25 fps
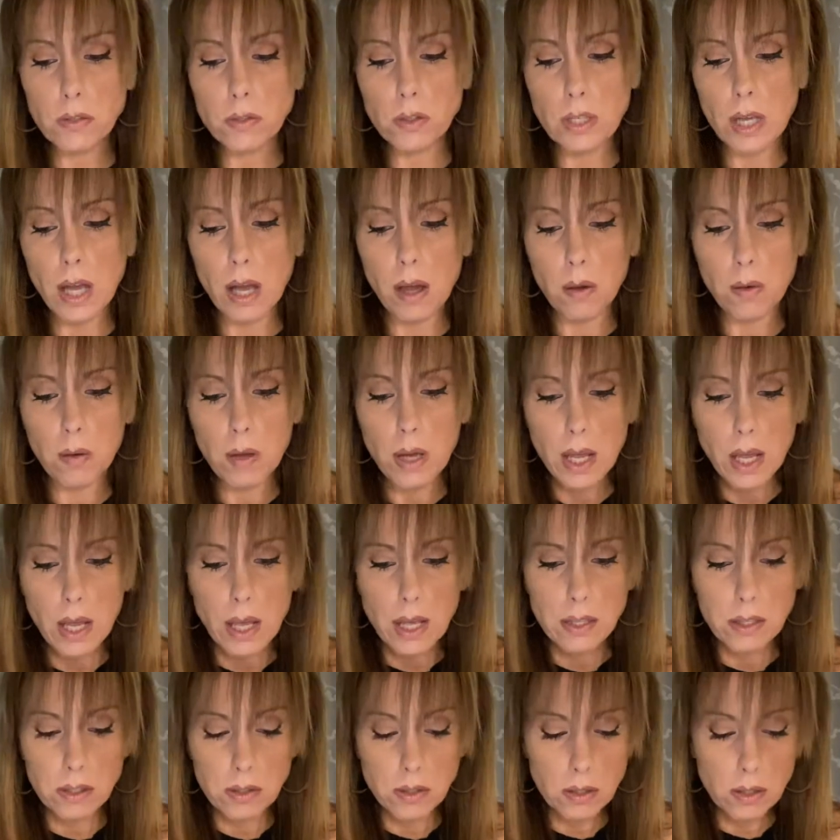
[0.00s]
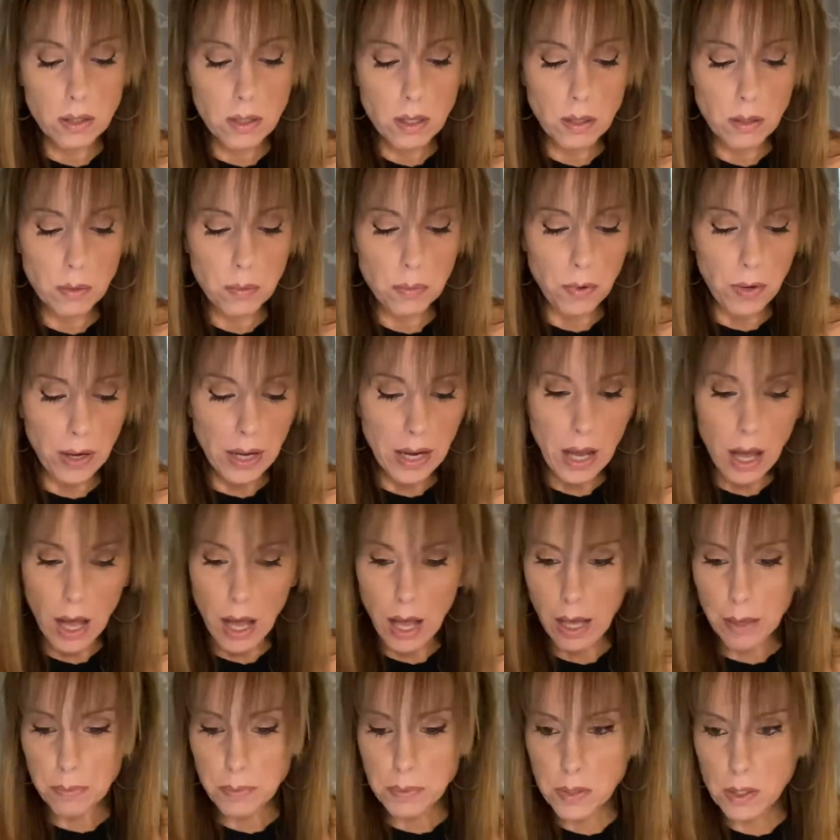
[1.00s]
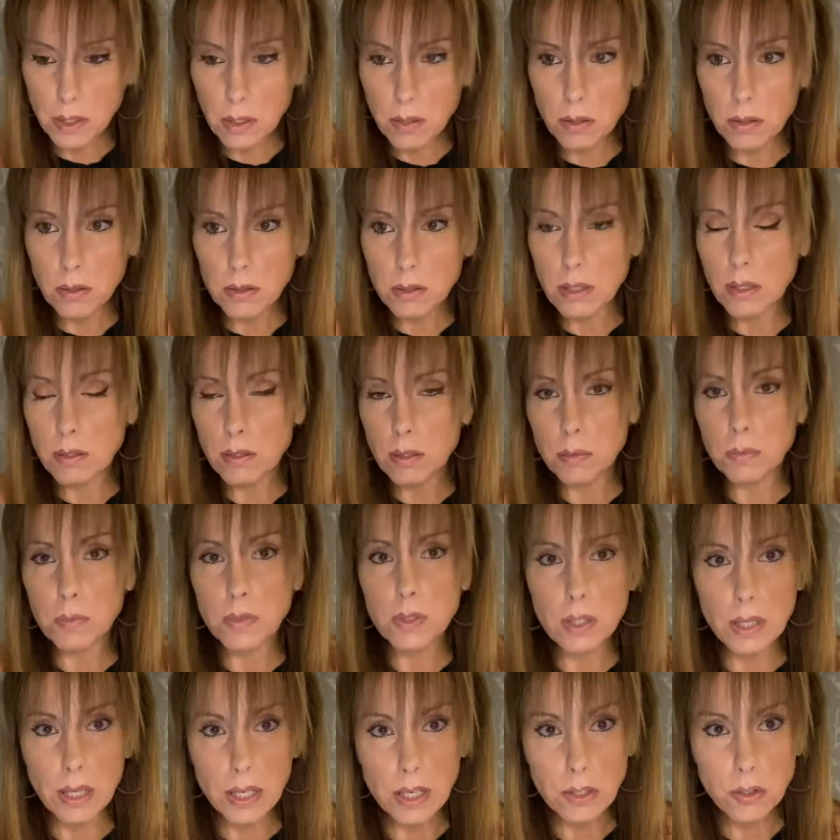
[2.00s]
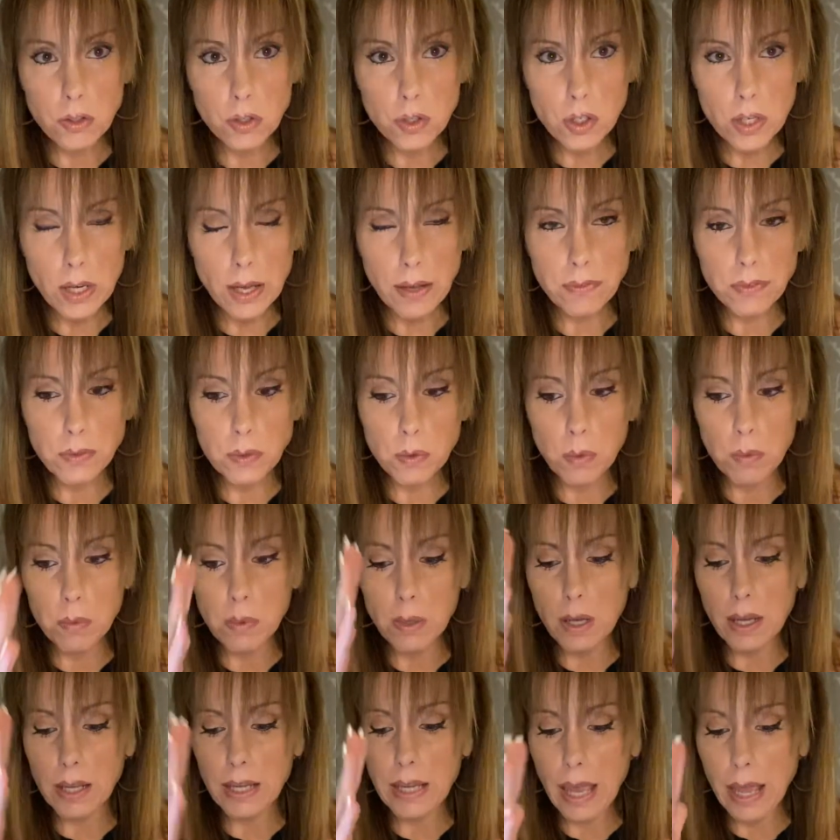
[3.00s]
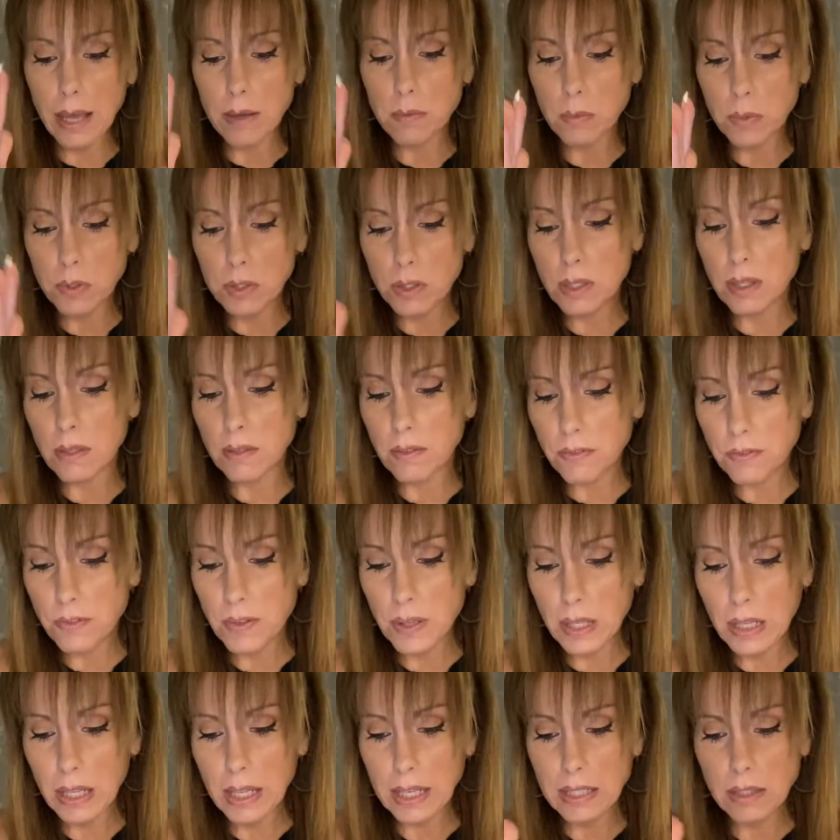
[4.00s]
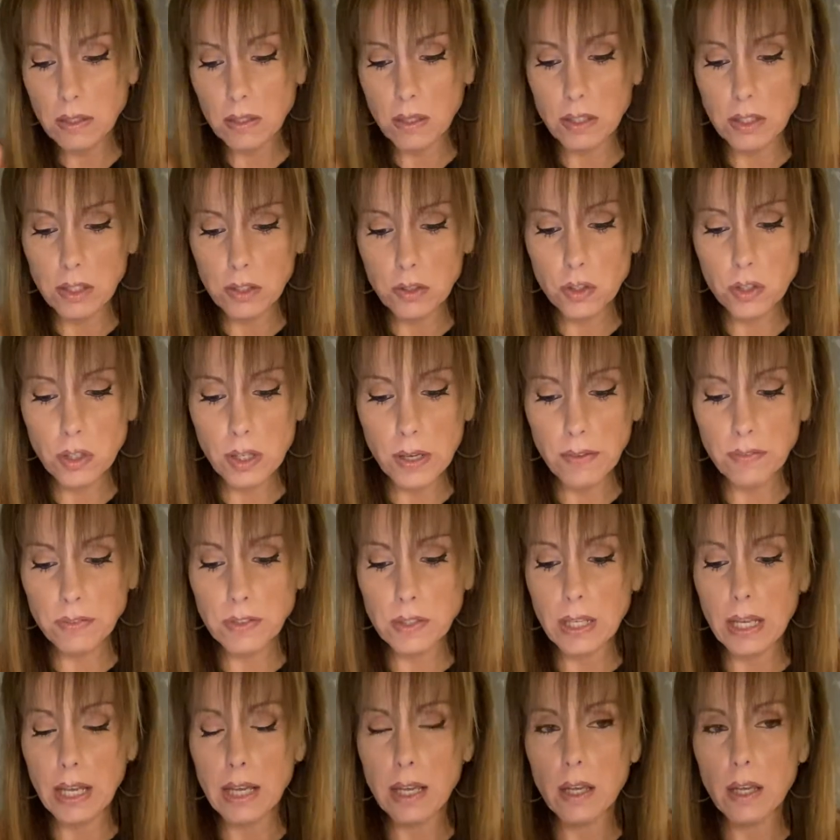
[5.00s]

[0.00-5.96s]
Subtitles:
So this is going to bring obstacles and some sudden shifts. So again, what's going to feel like sudden shifts.